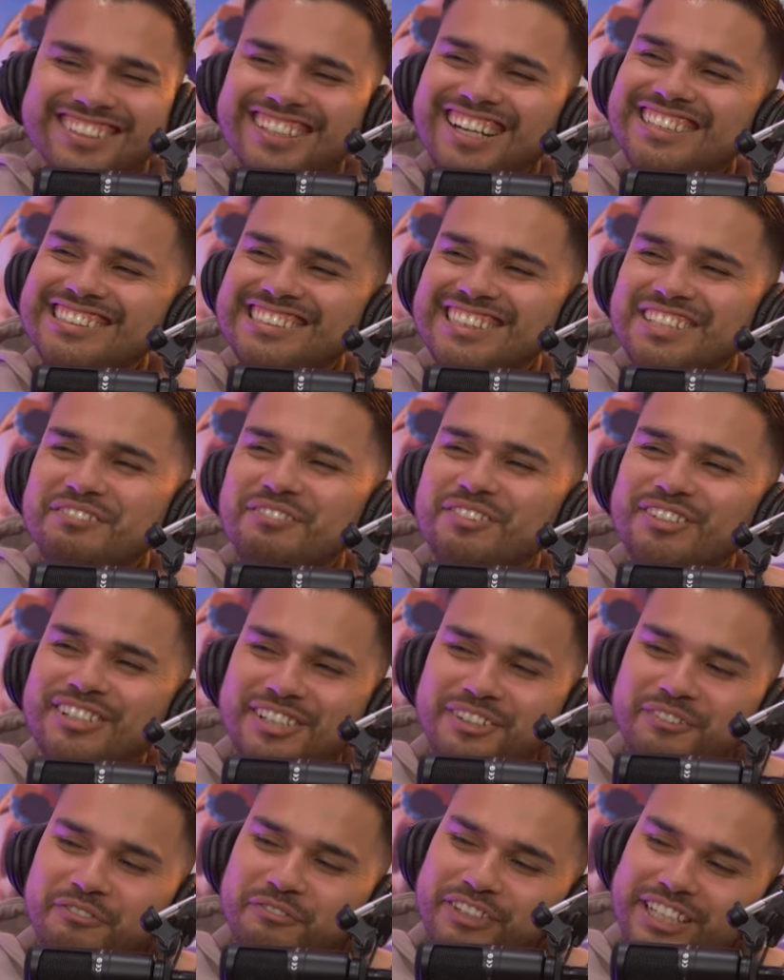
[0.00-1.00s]
You gotta say more
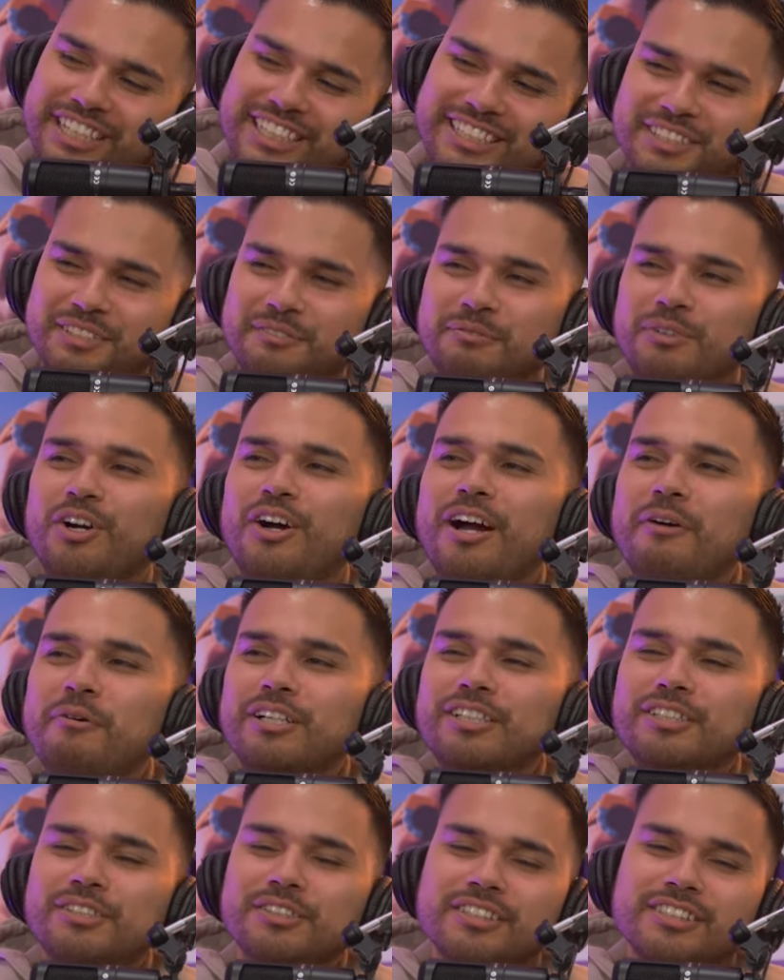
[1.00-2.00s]
conviction, bro. I
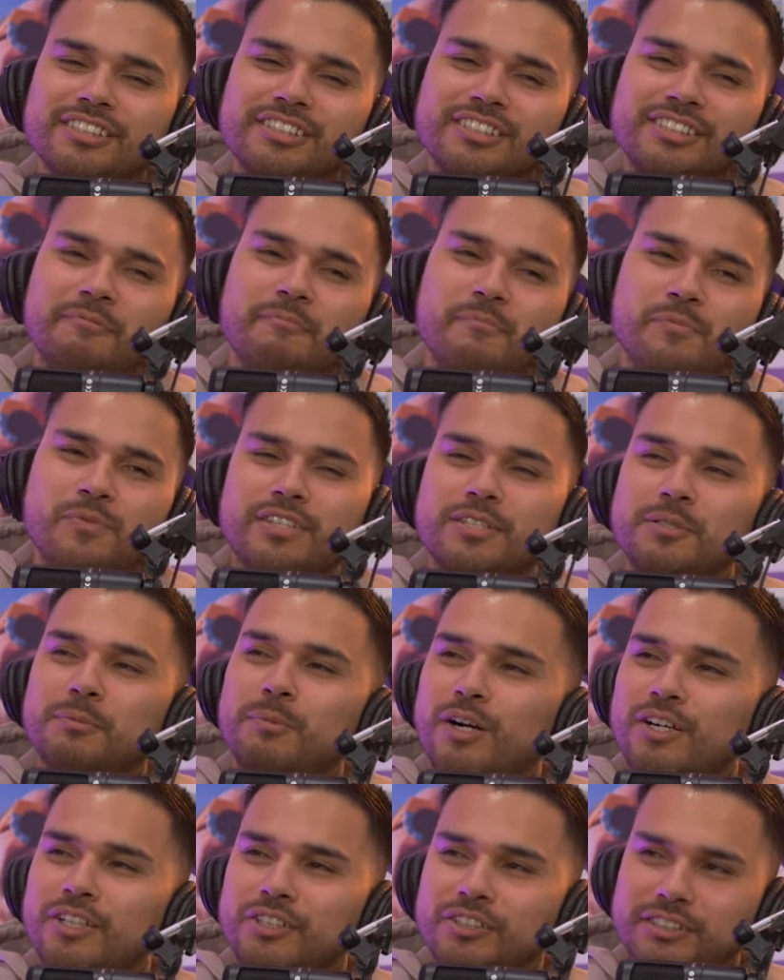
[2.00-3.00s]
want you to look
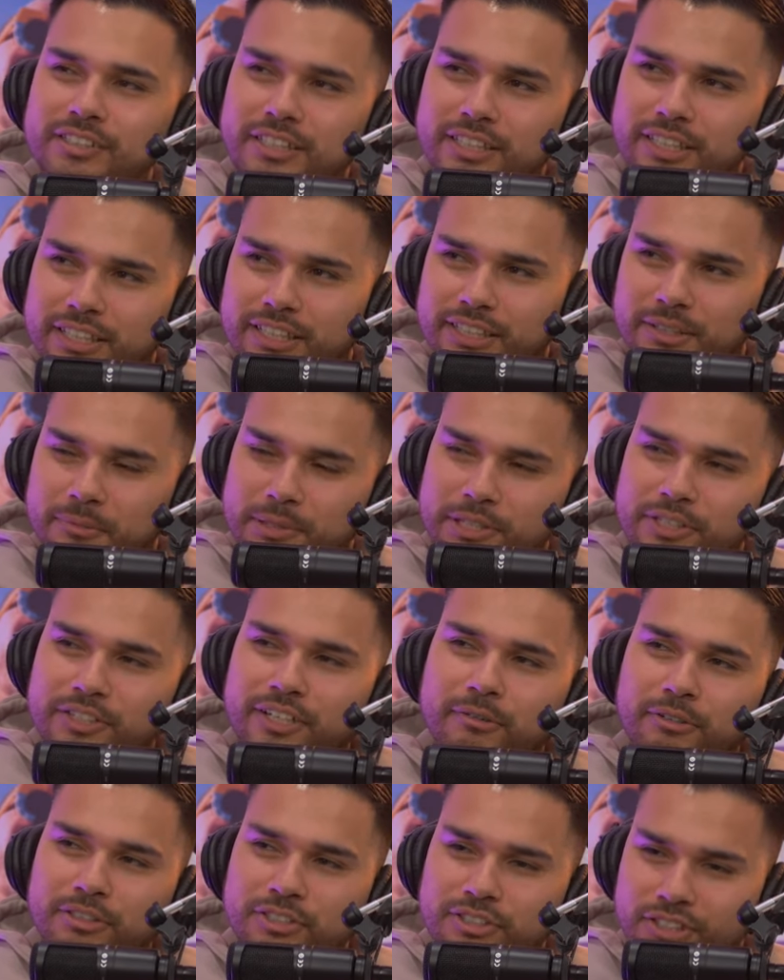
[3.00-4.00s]
tomorrow in the mirror.
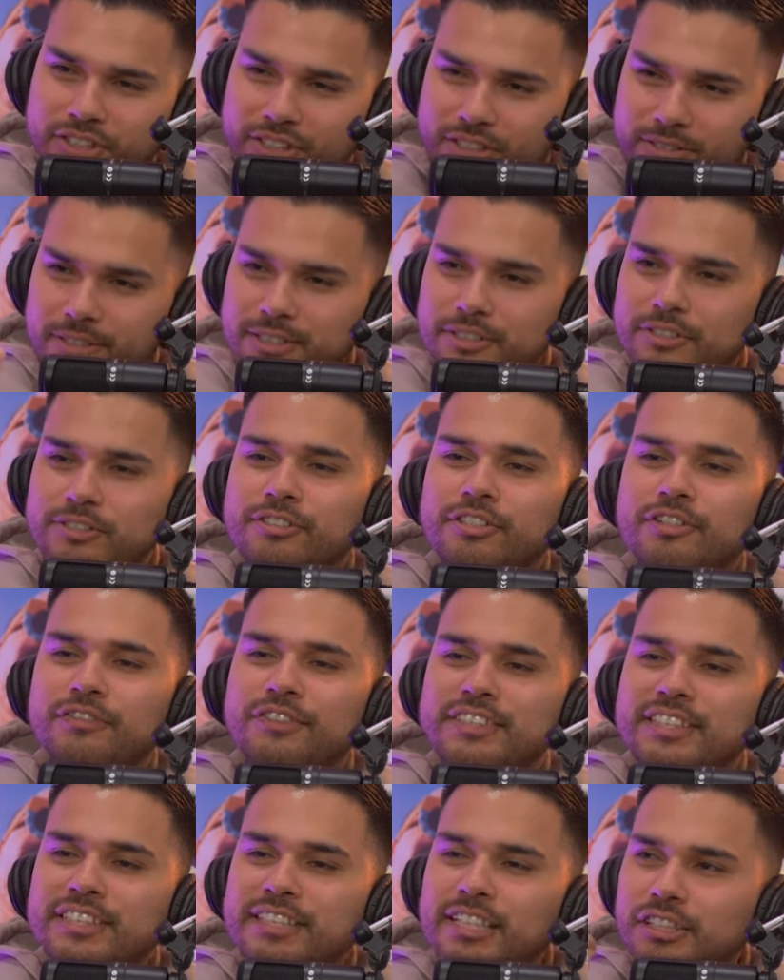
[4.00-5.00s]
I want you to just look at yourself
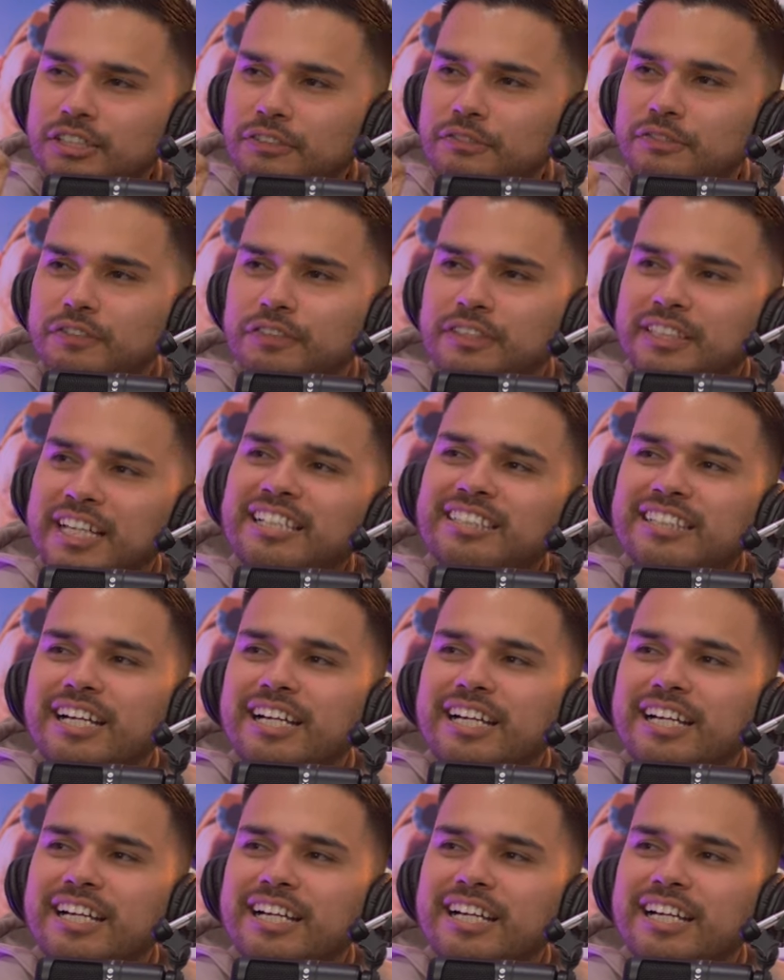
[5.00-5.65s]
and say that shit for ten